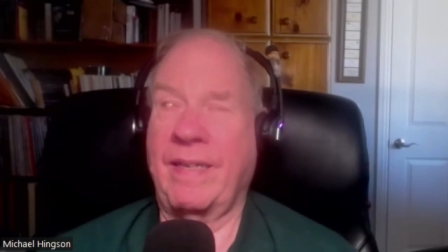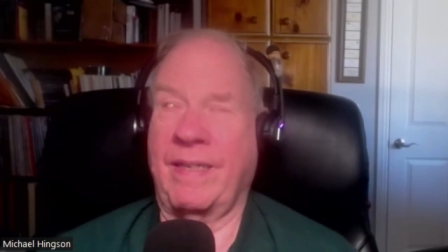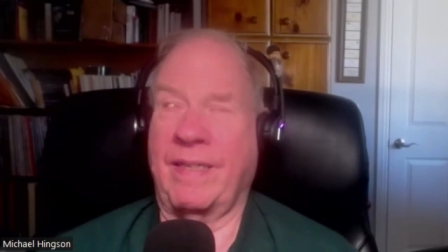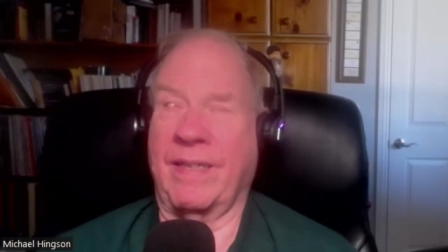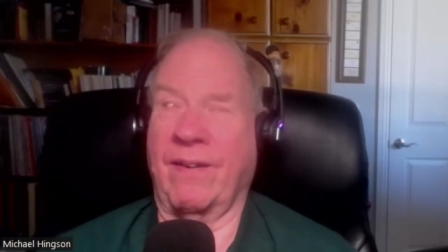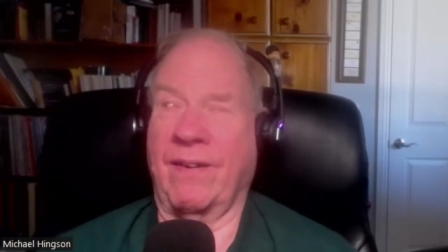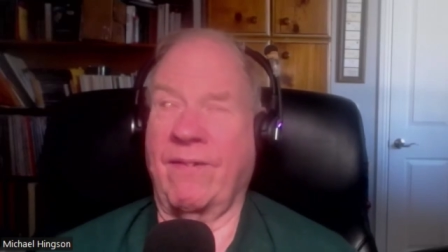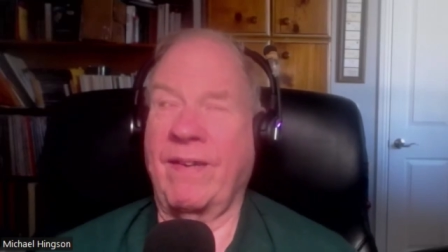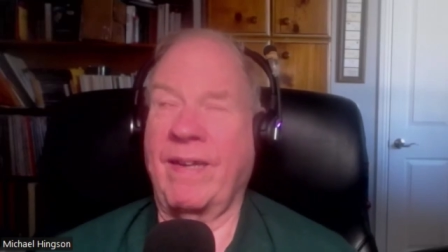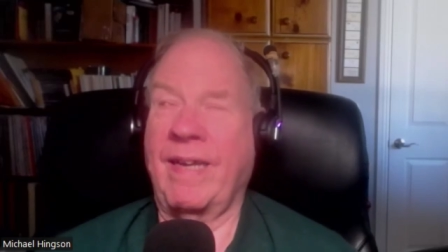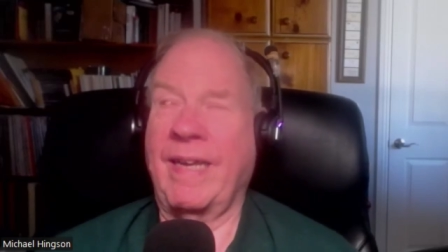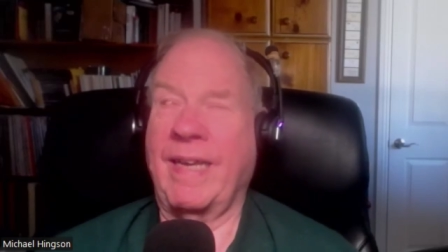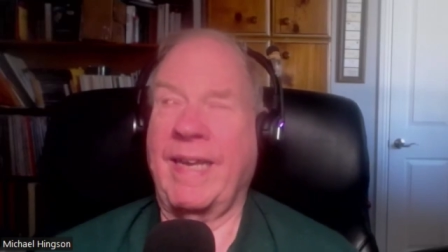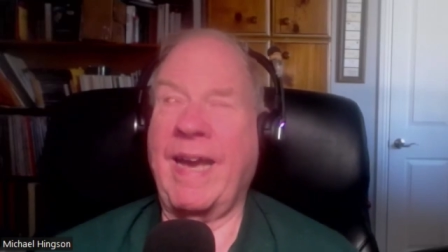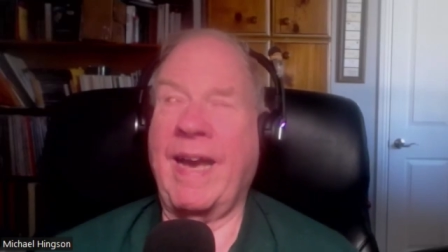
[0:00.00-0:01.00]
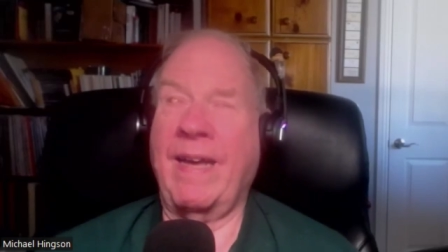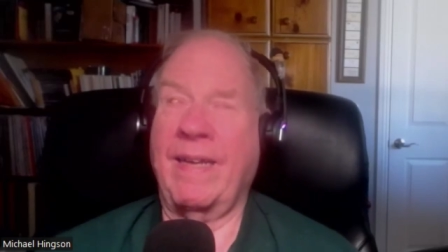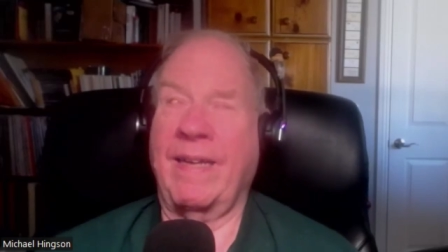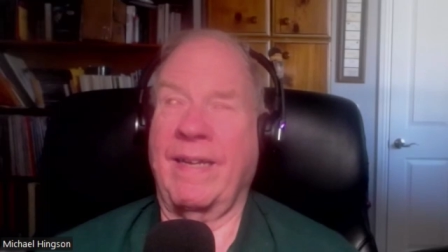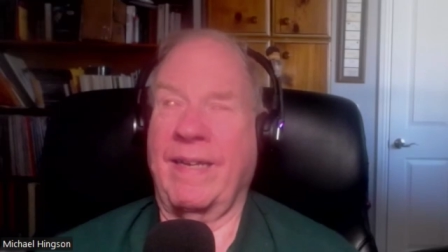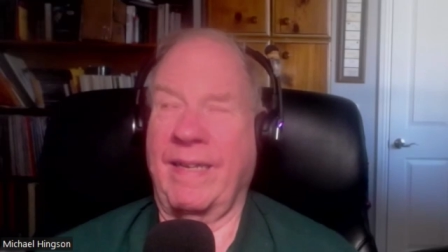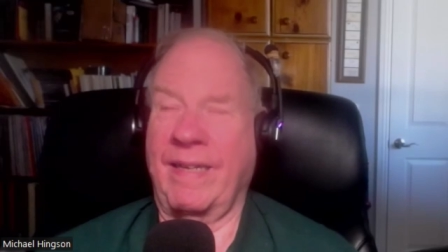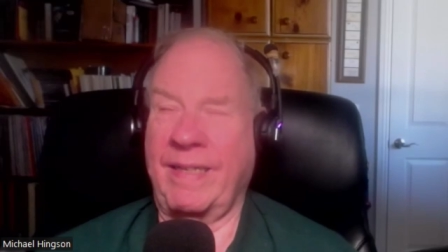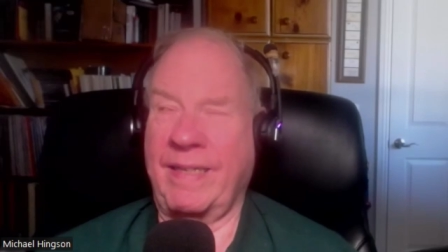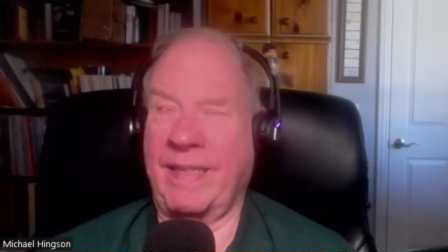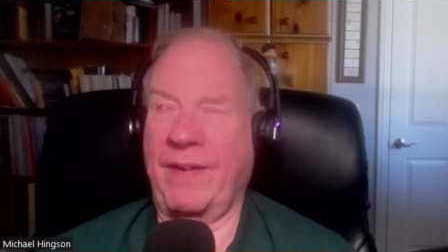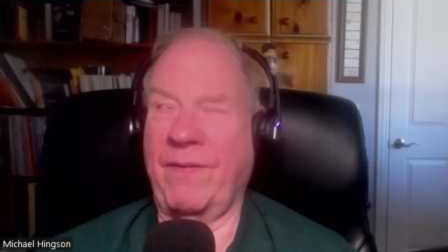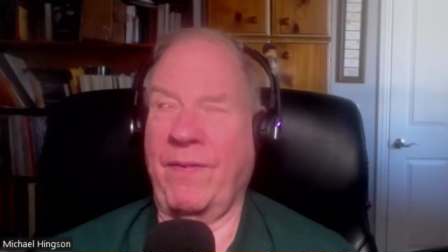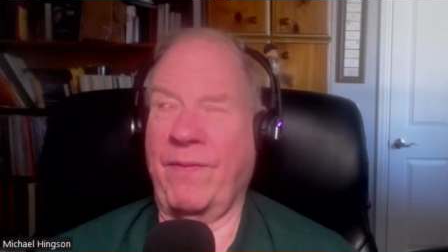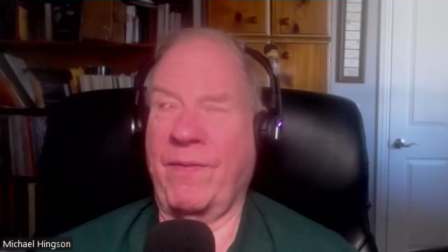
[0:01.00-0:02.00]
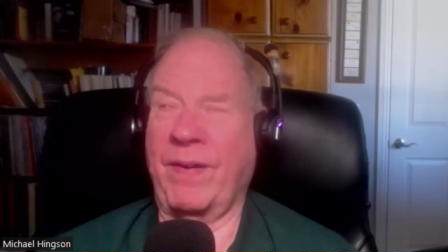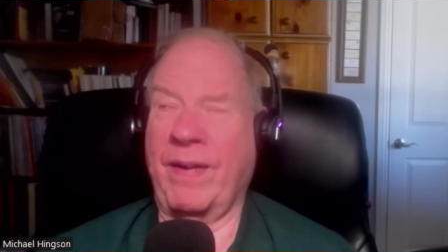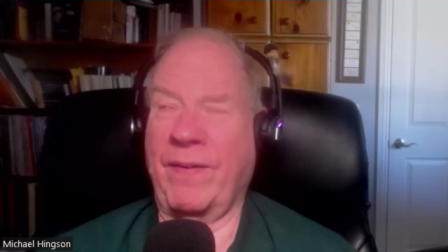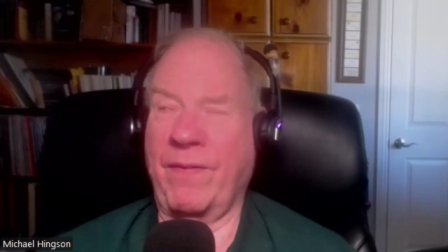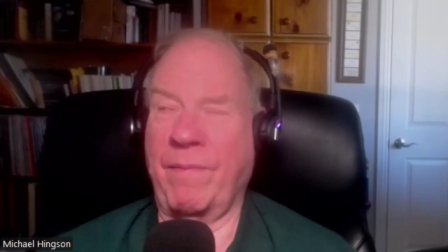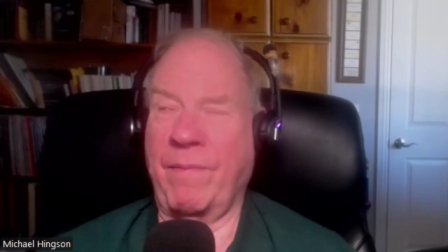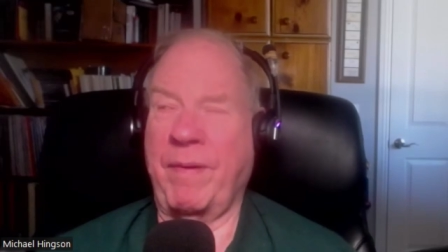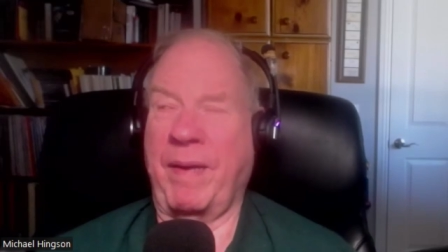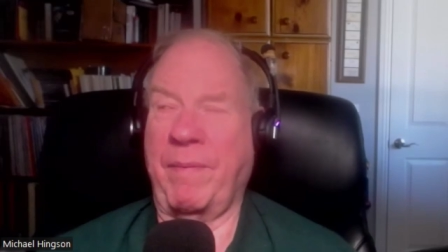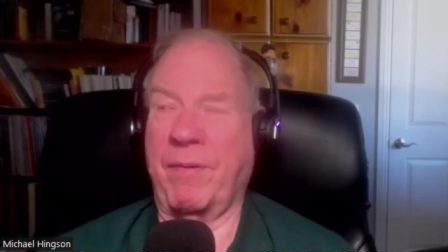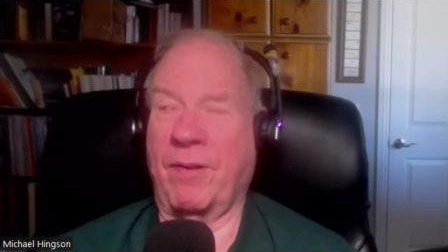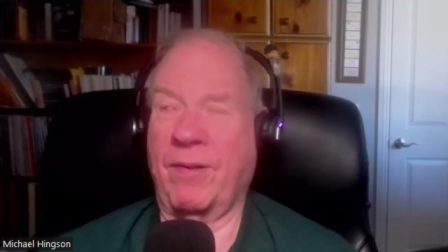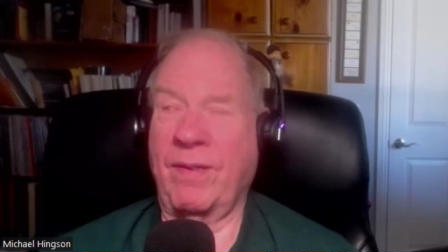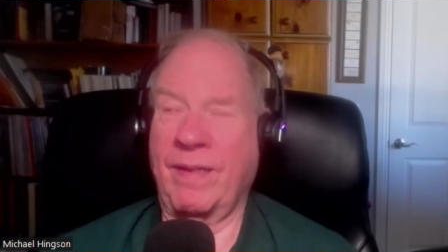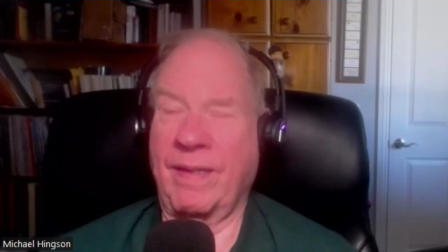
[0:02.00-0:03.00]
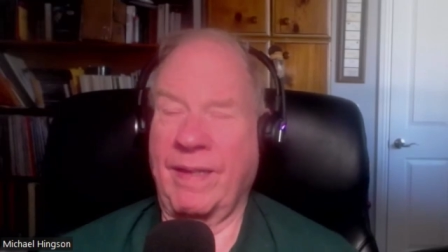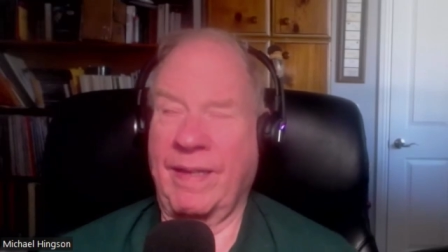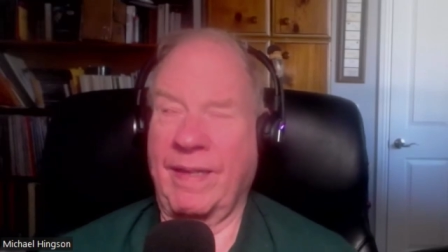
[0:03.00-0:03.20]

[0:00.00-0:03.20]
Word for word: So, yeah, it's different for different people.